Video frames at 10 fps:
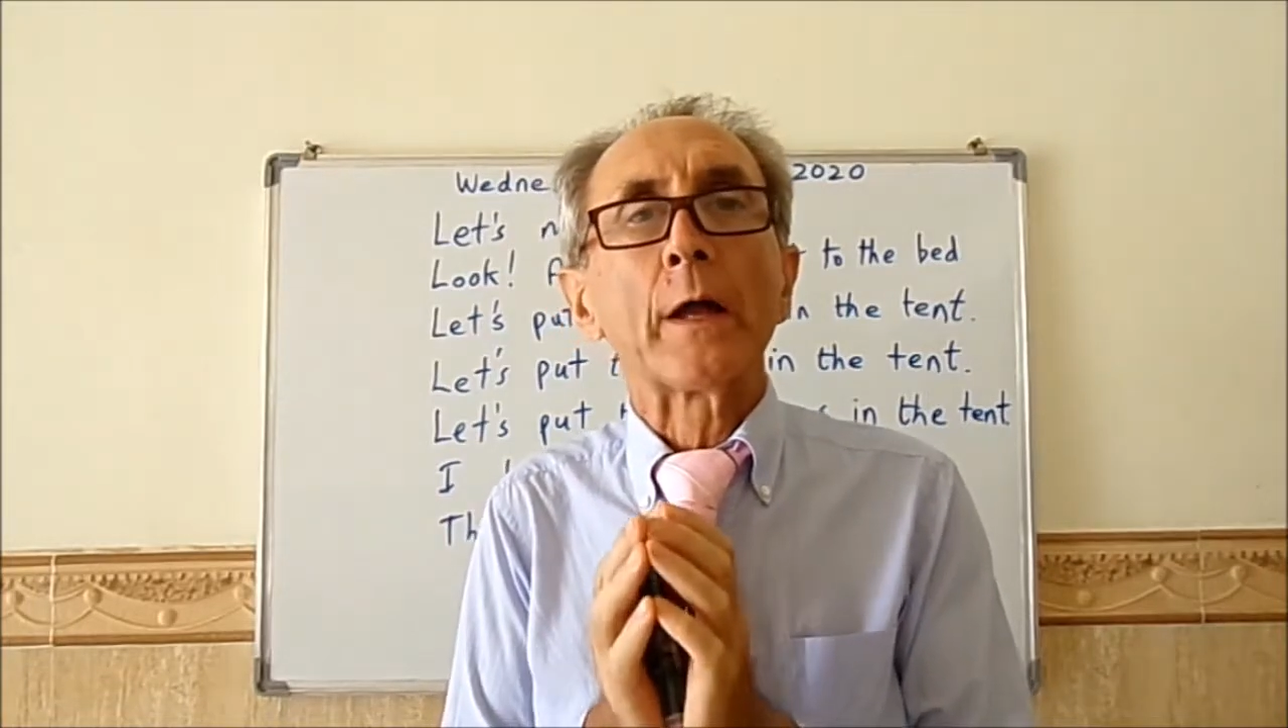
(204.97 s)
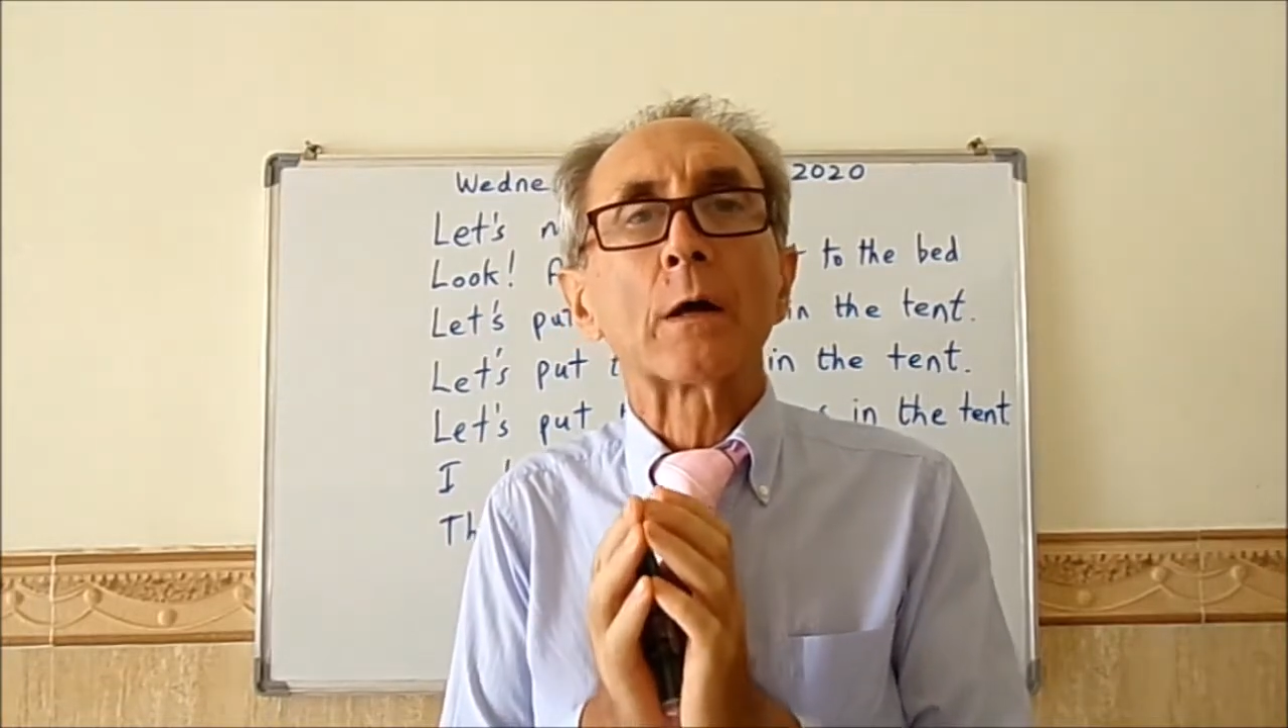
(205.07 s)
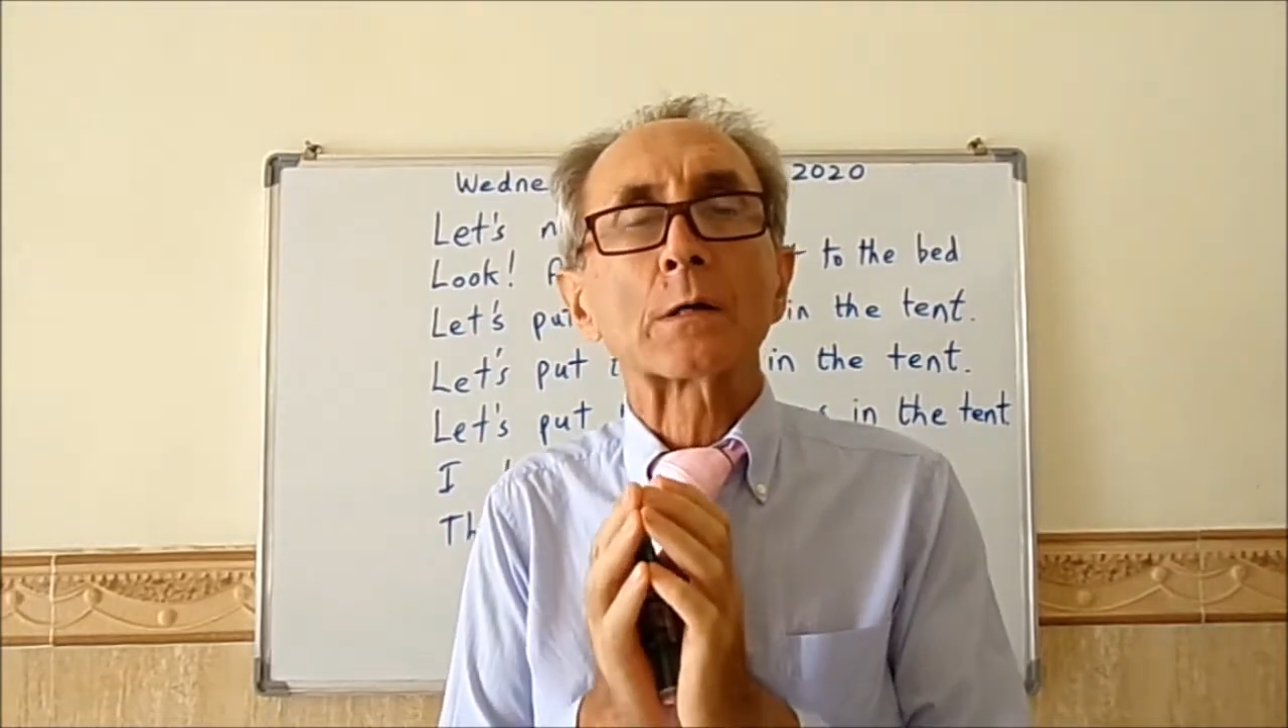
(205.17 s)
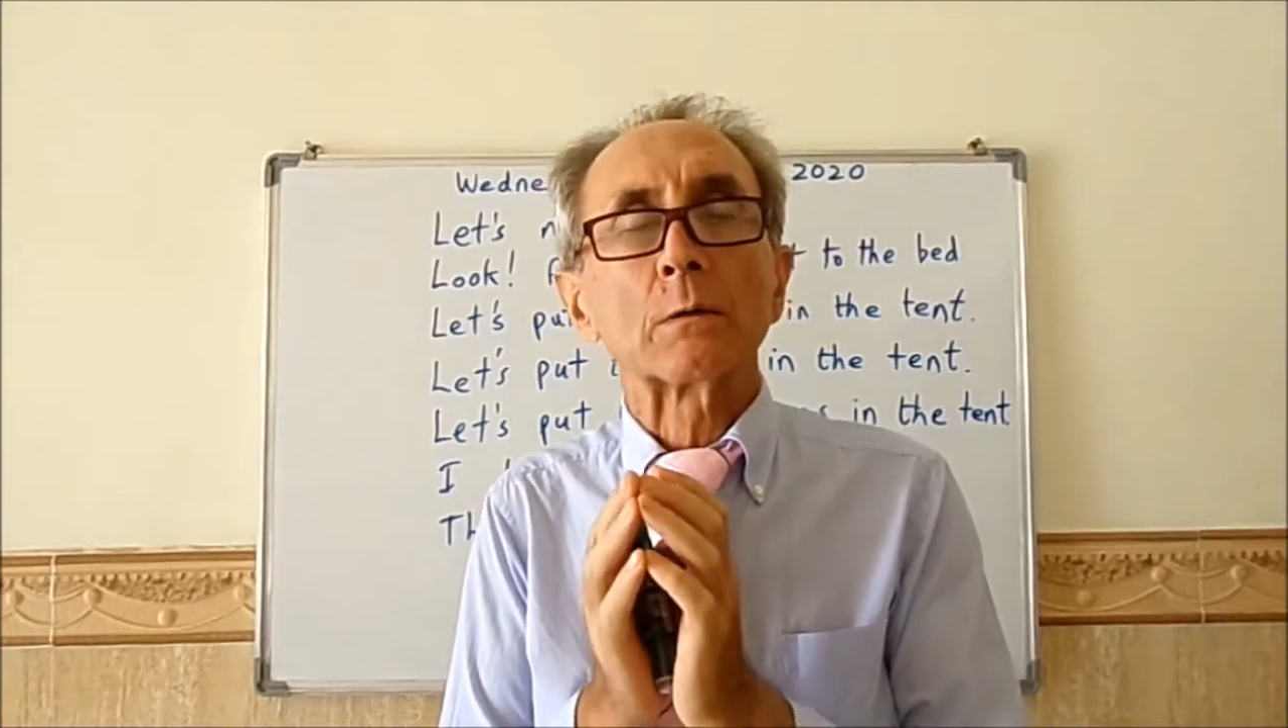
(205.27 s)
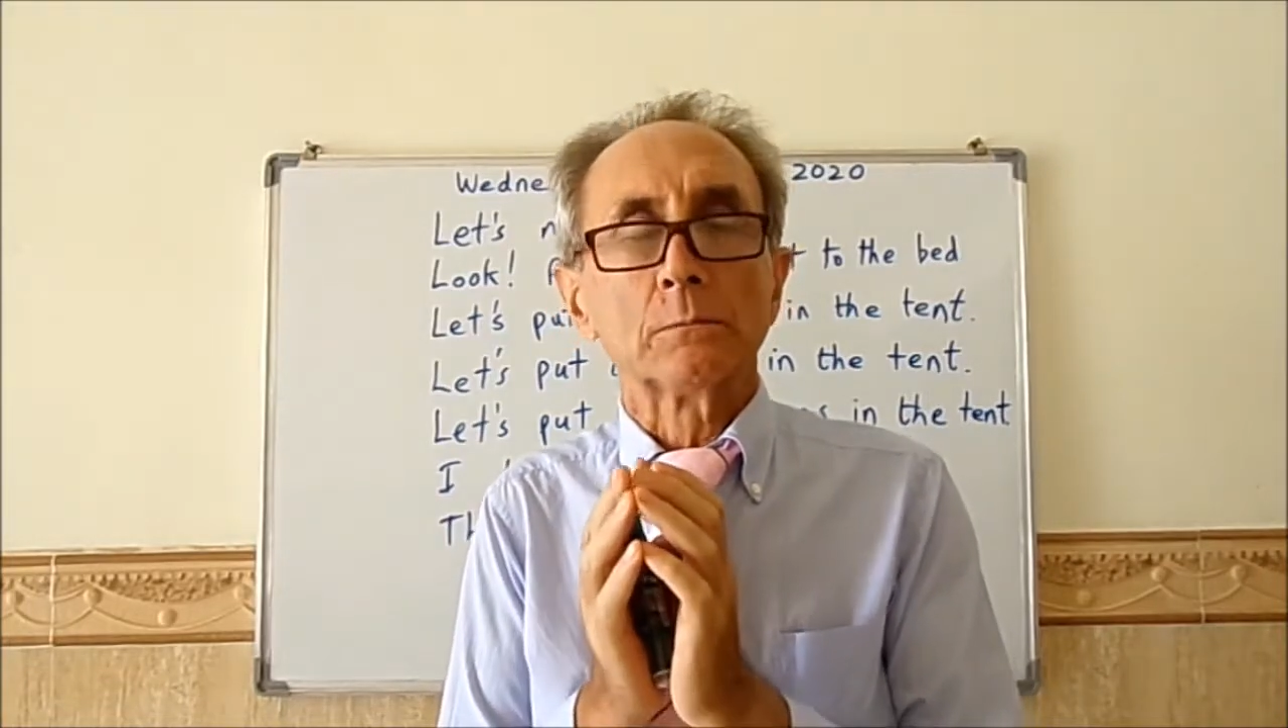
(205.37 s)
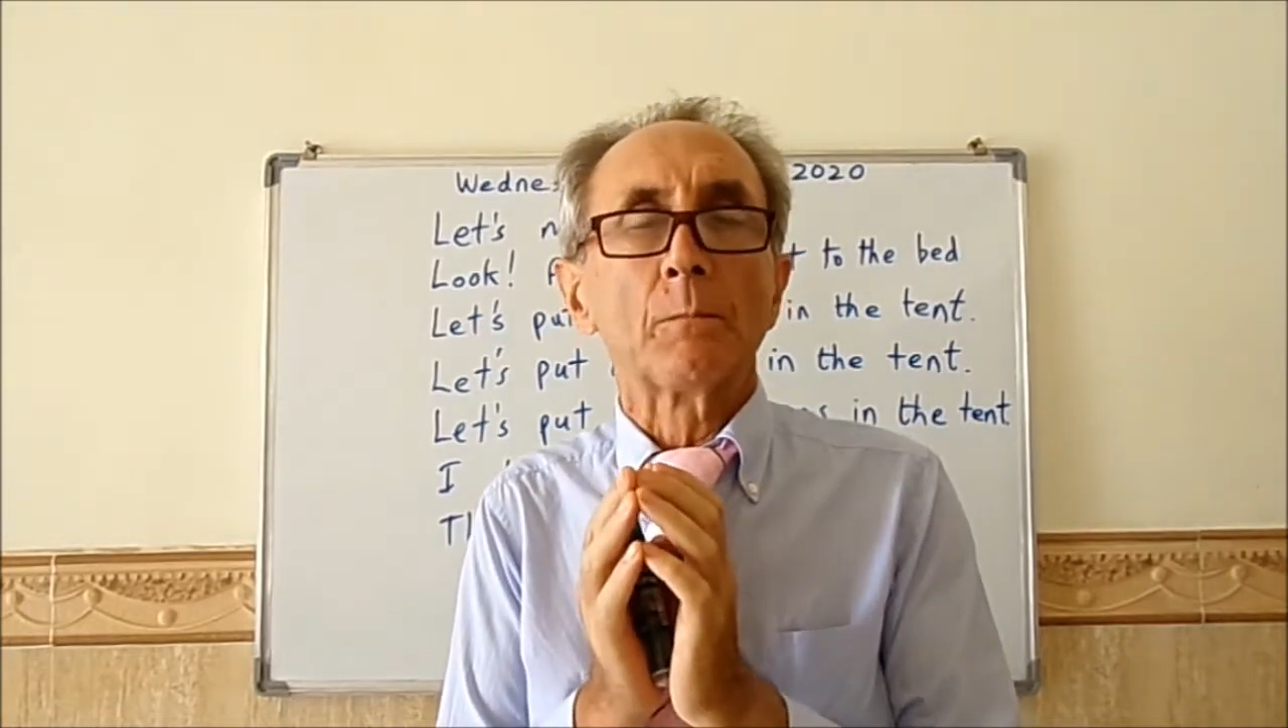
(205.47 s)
are